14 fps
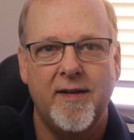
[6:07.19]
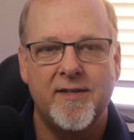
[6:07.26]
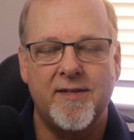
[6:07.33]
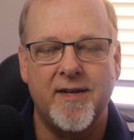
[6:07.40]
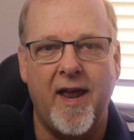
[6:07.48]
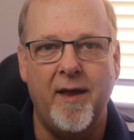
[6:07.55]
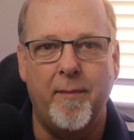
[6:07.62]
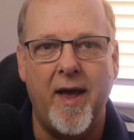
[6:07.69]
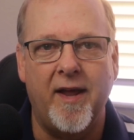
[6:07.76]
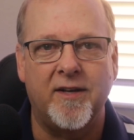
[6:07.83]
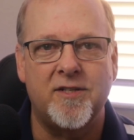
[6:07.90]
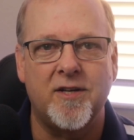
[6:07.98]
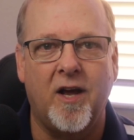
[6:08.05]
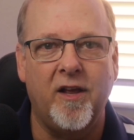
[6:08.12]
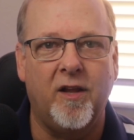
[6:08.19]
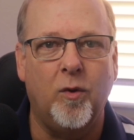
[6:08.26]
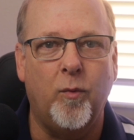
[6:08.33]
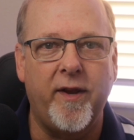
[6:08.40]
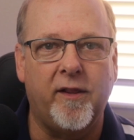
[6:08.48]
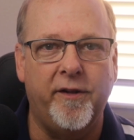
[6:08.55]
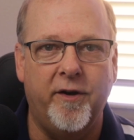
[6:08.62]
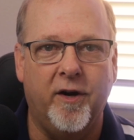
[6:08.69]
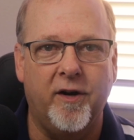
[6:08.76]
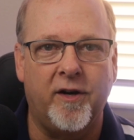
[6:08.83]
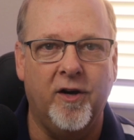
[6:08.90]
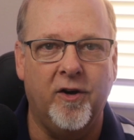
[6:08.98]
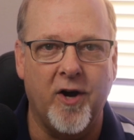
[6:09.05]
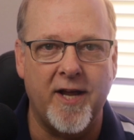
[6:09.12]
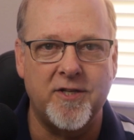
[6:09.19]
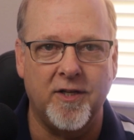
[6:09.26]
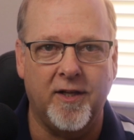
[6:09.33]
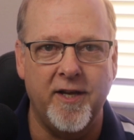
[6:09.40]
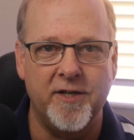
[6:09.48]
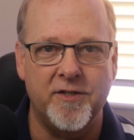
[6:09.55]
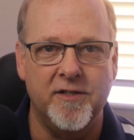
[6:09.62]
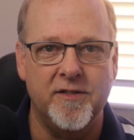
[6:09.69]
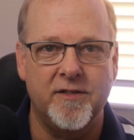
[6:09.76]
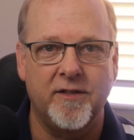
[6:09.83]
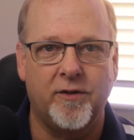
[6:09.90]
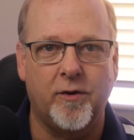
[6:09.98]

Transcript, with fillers: Say, hey man, saw you on the Weekly Dirt. Congratulations.